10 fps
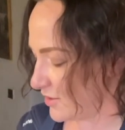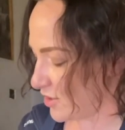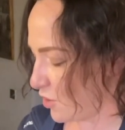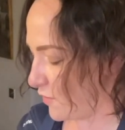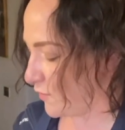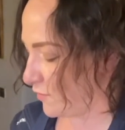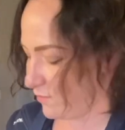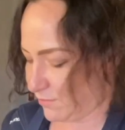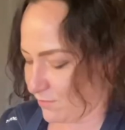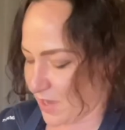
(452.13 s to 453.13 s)
So
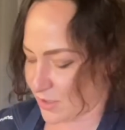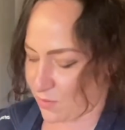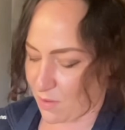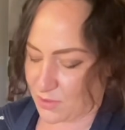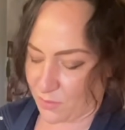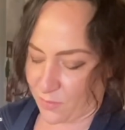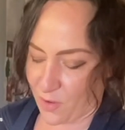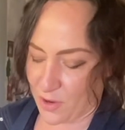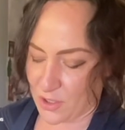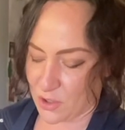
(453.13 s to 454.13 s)
that's what I was
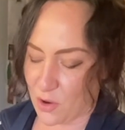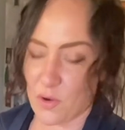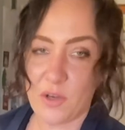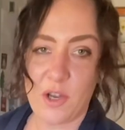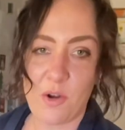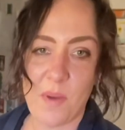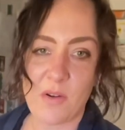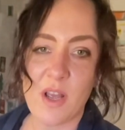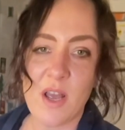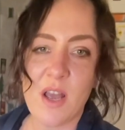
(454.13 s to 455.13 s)
referring to earlier
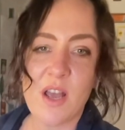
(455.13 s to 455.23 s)
about